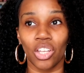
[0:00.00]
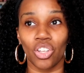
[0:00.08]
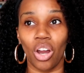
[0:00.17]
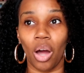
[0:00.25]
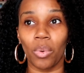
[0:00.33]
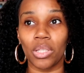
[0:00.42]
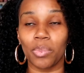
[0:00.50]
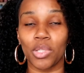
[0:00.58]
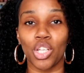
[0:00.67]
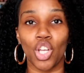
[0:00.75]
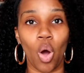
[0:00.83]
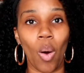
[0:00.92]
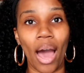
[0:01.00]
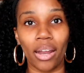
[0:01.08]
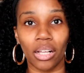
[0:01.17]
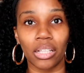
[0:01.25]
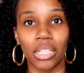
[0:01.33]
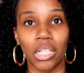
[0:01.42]
I want them to know how
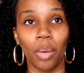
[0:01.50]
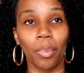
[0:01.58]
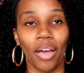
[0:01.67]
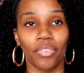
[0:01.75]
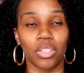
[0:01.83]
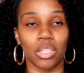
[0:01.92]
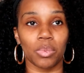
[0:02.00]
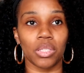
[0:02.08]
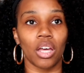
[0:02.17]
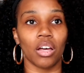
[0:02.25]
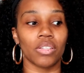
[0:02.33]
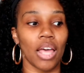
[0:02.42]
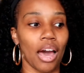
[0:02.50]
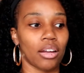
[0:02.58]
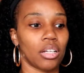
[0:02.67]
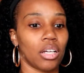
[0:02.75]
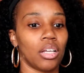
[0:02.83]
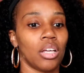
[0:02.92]
to clean up after themselves, how
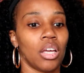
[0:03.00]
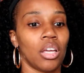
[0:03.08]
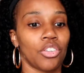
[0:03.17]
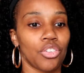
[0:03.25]
to,